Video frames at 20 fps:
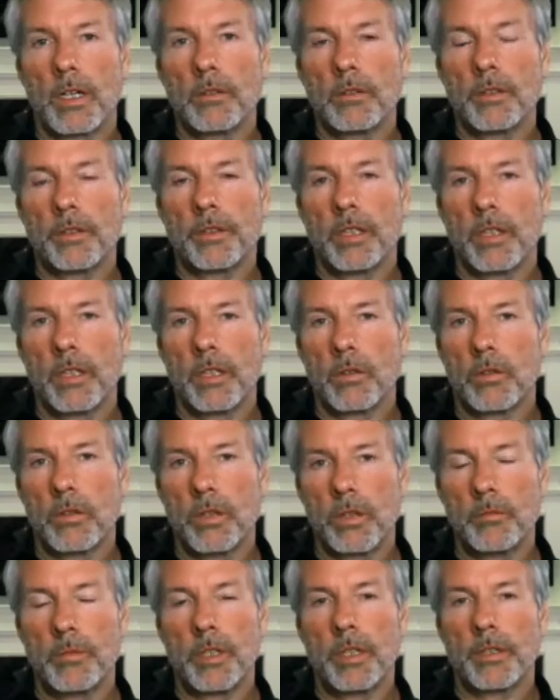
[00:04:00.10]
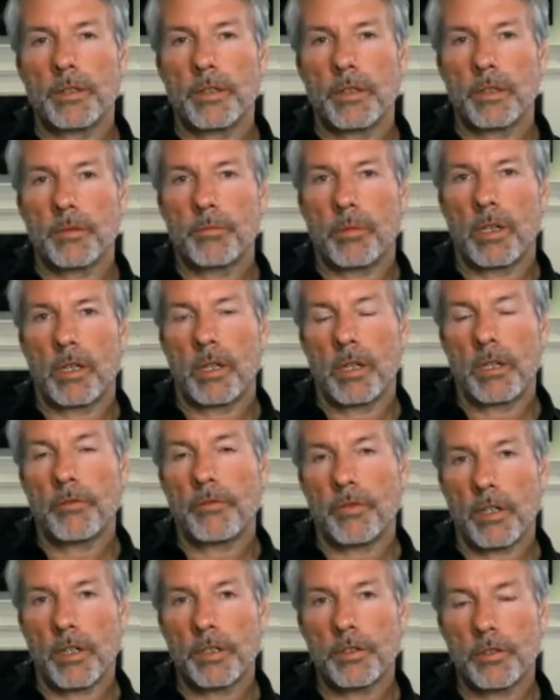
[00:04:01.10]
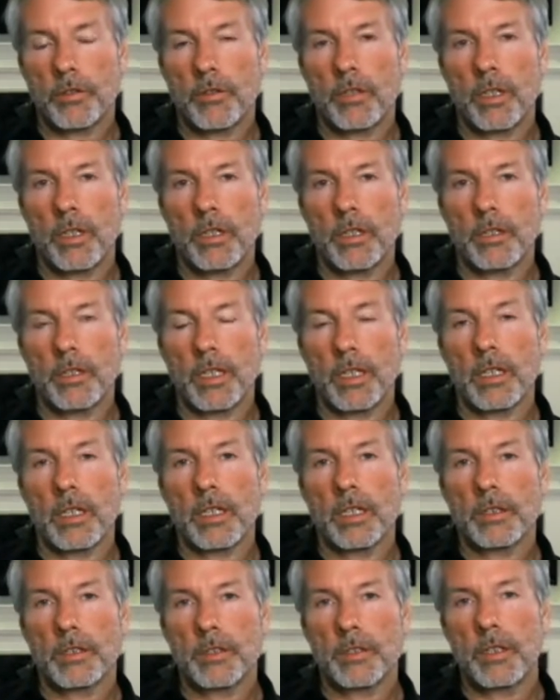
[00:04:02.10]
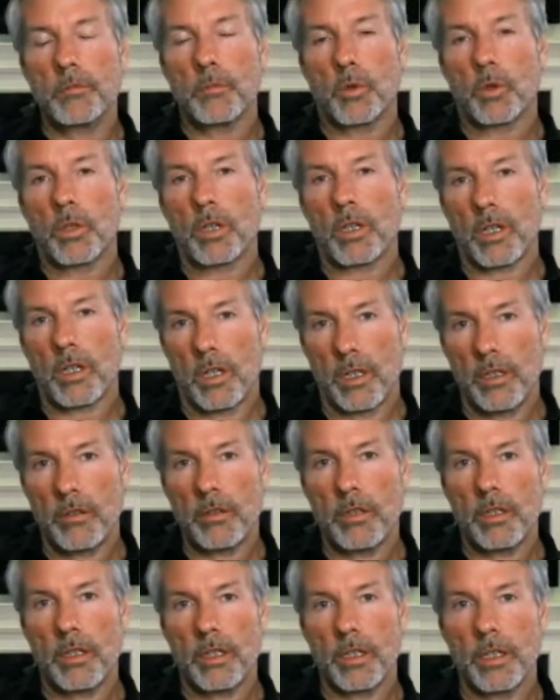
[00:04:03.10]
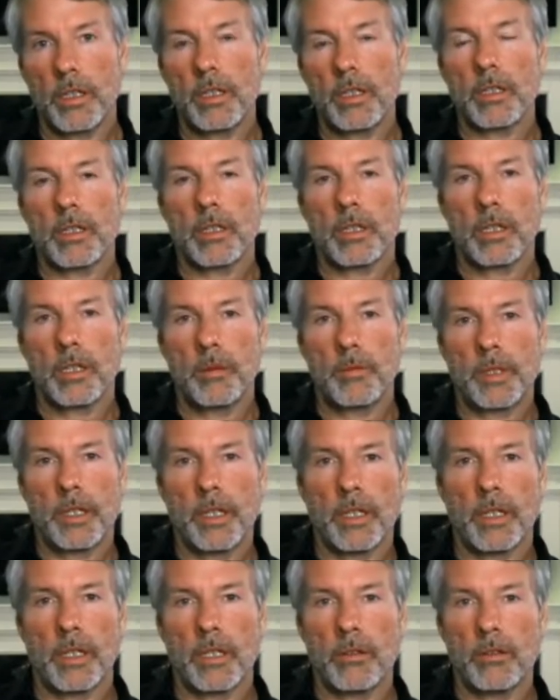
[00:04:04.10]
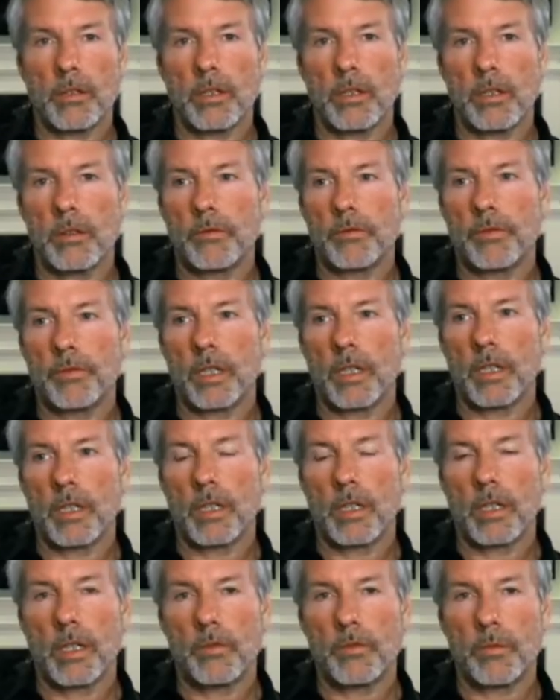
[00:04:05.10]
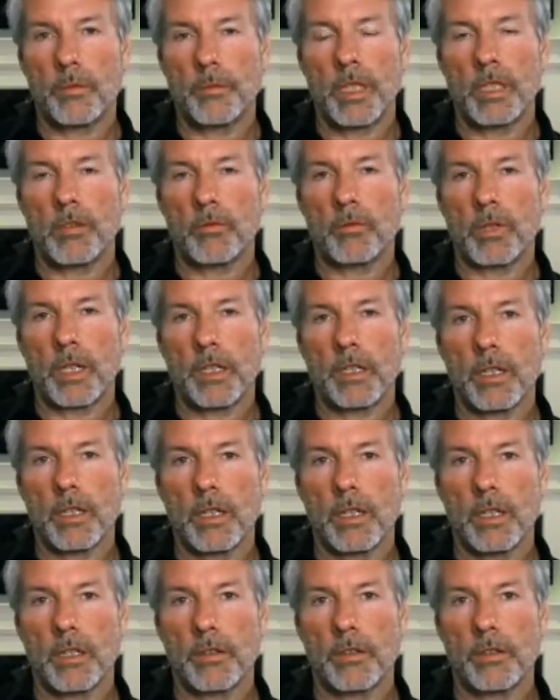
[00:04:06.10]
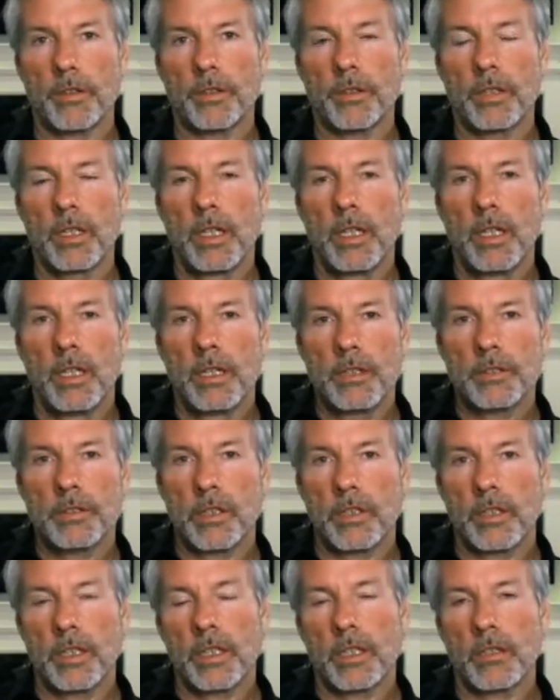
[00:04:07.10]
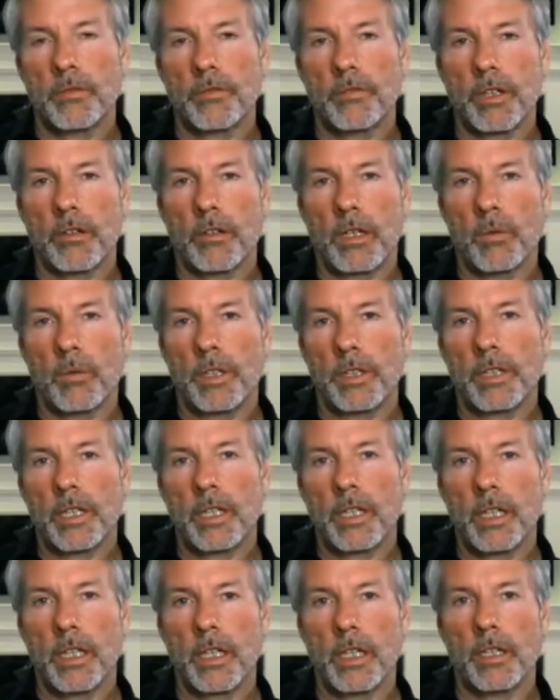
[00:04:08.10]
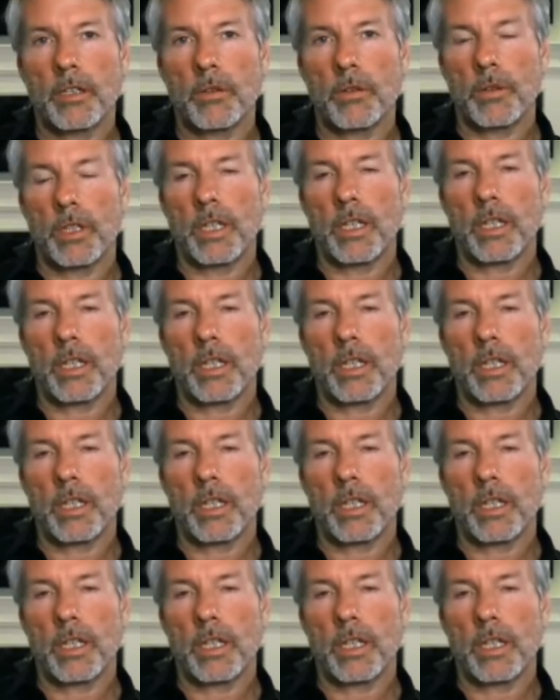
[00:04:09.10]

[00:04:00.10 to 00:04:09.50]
I would say Coinbase is probably frustrated. They'd like to see more clarity coming out of government and regulators so they can figure out what they can do